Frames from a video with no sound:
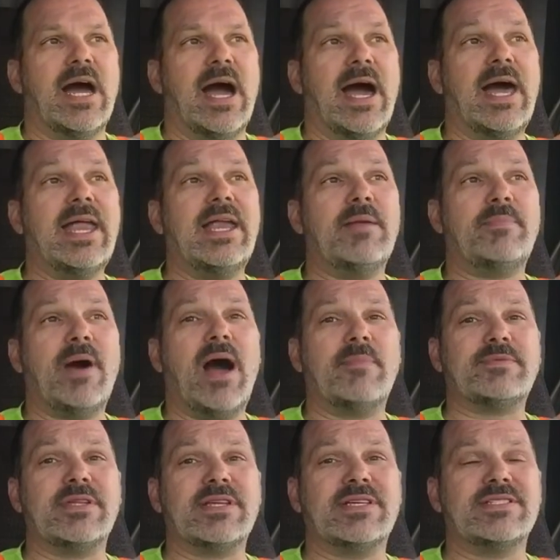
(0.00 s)
I ended up
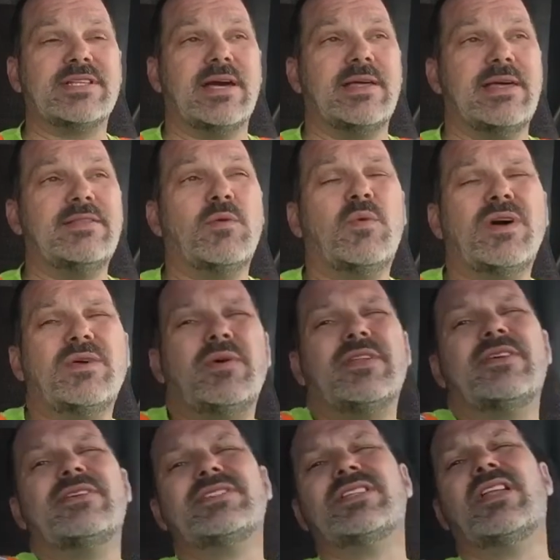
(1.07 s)
opting because,
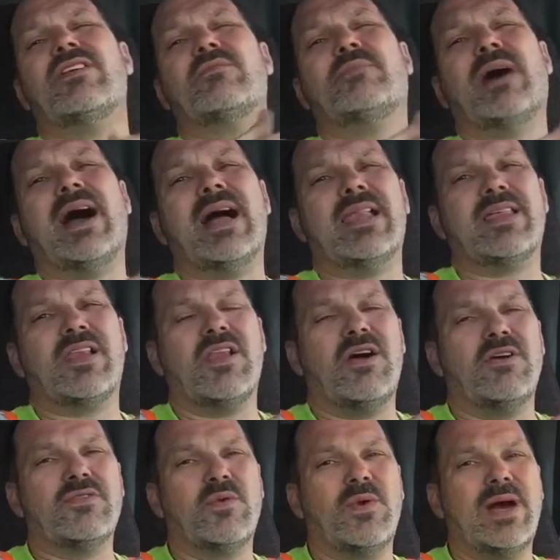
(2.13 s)
there is another pilot
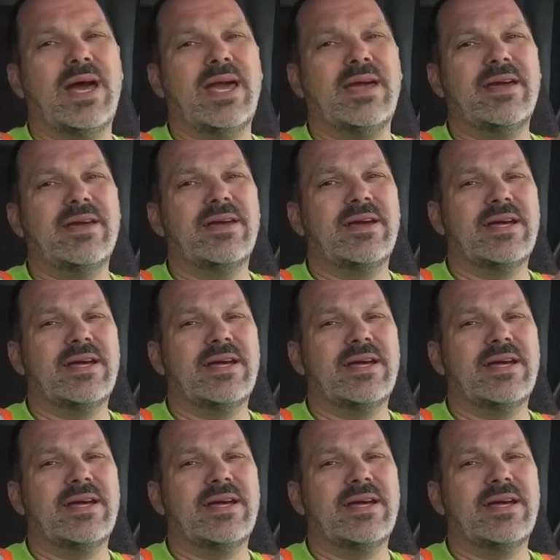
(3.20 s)
along the way.